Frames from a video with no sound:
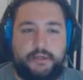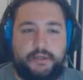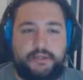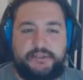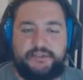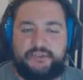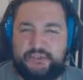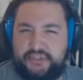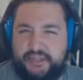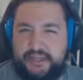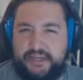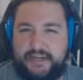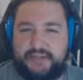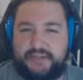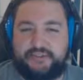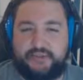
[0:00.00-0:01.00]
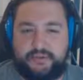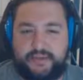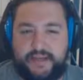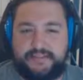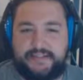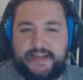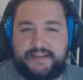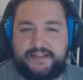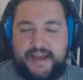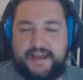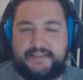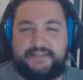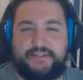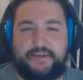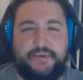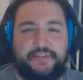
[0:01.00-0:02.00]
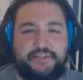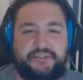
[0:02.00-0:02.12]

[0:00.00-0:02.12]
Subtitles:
silliness or things like that. So it's